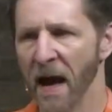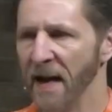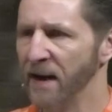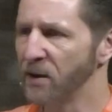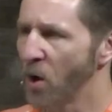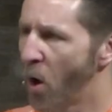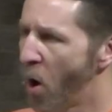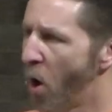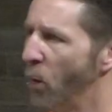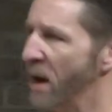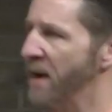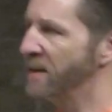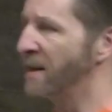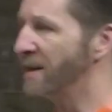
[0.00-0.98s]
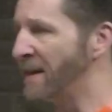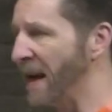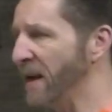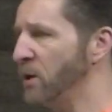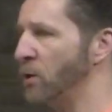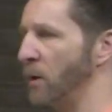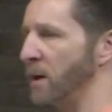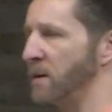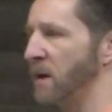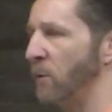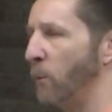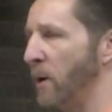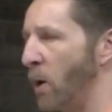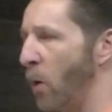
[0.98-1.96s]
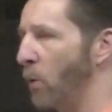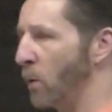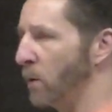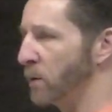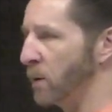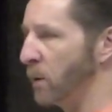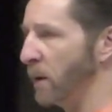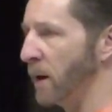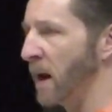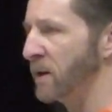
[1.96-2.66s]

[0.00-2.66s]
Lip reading: And it's always dangerous if we hold on to it.